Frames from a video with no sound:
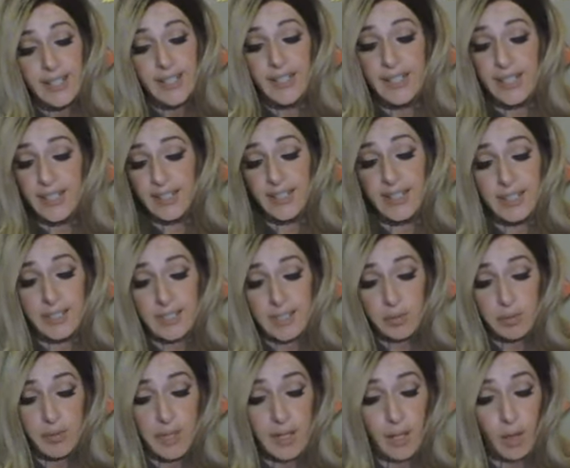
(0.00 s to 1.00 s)
and unless you
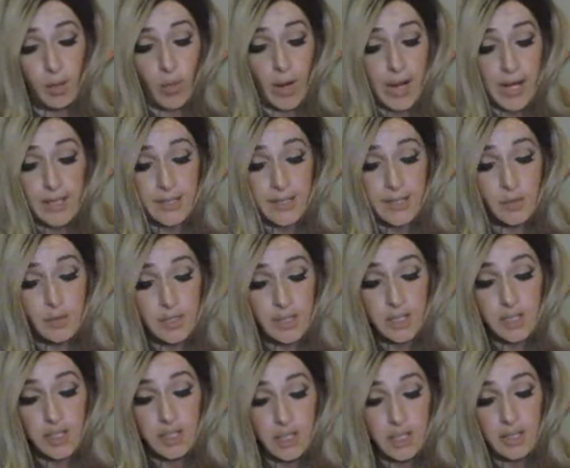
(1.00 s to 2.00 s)
plan on waxing with
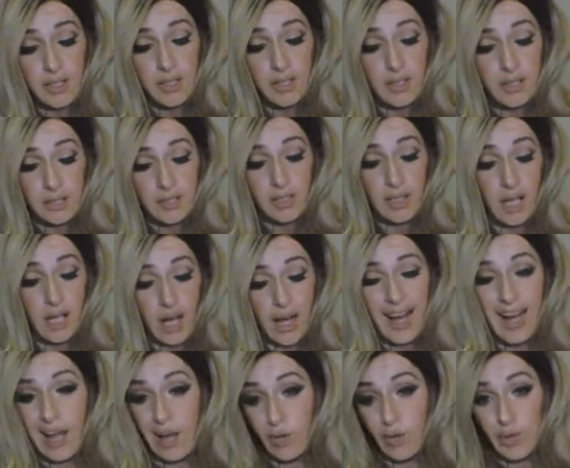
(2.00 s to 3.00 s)
this shit,
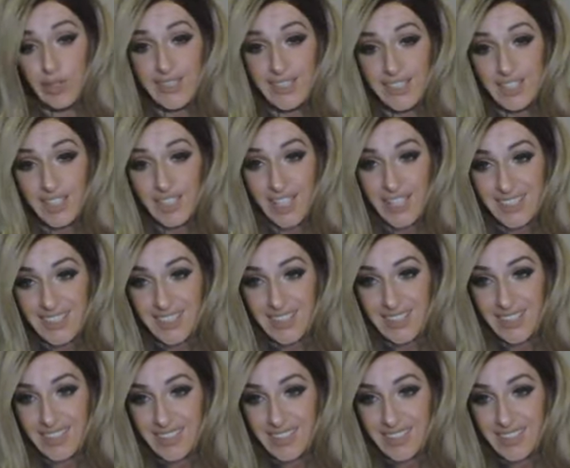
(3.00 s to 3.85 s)
I wouldn't suggest it.